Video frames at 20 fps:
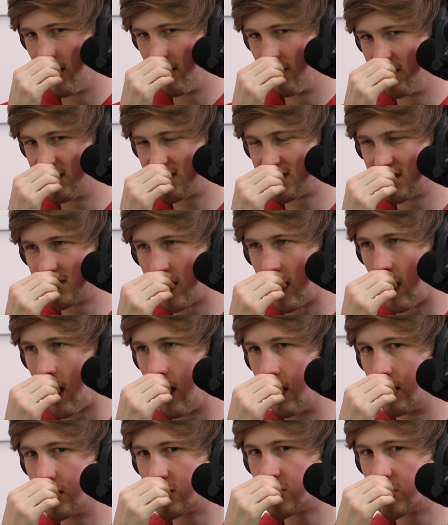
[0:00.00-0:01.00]
this is like...
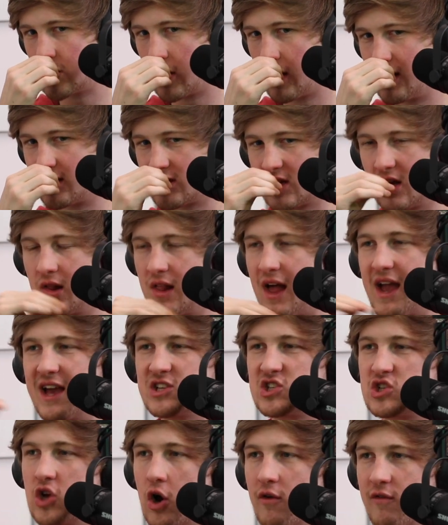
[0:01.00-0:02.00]
it's
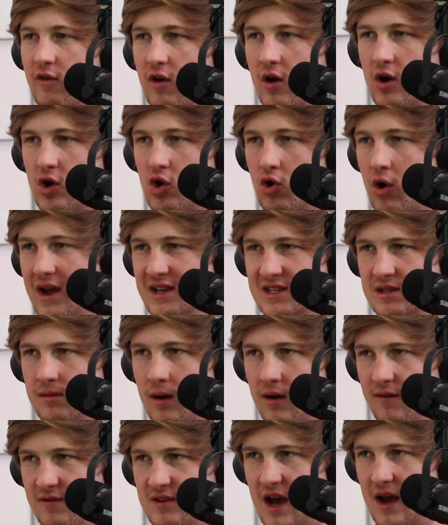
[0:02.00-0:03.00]
glazed over a crazy
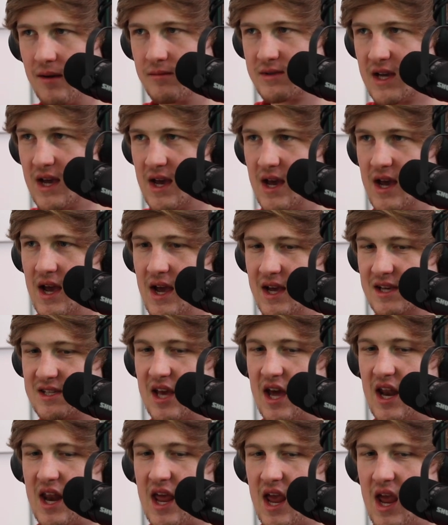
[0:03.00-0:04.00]
amount of times, is
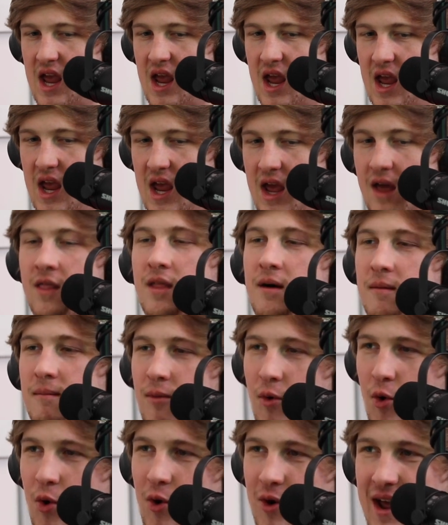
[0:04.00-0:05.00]
that in the
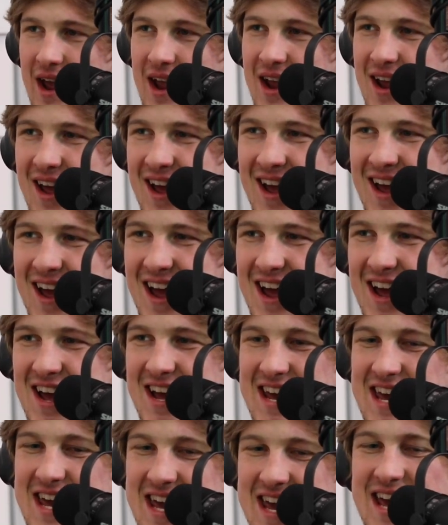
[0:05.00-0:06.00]
morning,
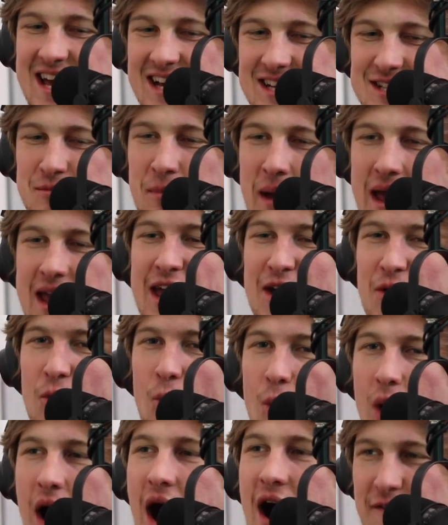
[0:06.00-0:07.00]
he is
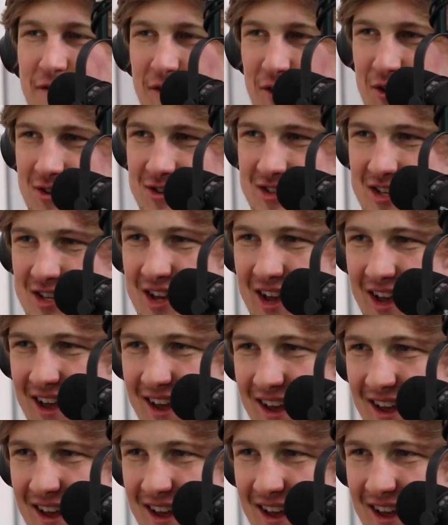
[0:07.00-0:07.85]
making waffles.